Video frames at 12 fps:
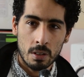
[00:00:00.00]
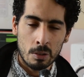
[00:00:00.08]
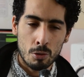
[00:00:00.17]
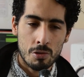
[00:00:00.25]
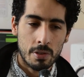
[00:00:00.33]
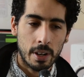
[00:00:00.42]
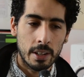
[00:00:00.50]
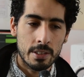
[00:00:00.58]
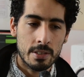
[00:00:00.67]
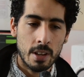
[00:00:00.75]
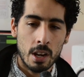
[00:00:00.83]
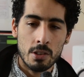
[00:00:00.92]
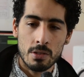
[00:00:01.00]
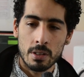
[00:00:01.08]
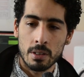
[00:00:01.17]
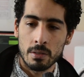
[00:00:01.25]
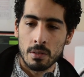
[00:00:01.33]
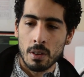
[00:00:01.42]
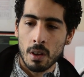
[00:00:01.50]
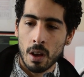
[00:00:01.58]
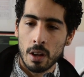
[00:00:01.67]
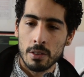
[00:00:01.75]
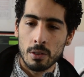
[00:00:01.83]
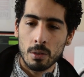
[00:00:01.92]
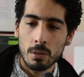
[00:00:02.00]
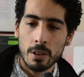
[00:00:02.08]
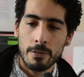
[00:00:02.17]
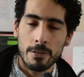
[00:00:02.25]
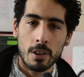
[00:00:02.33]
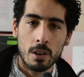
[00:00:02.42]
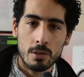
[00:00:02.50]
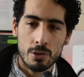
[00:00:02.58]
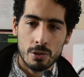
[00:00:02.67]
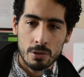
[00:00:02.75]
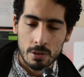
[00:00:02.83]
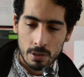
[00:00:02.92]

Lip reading: industrialization and all the ferocious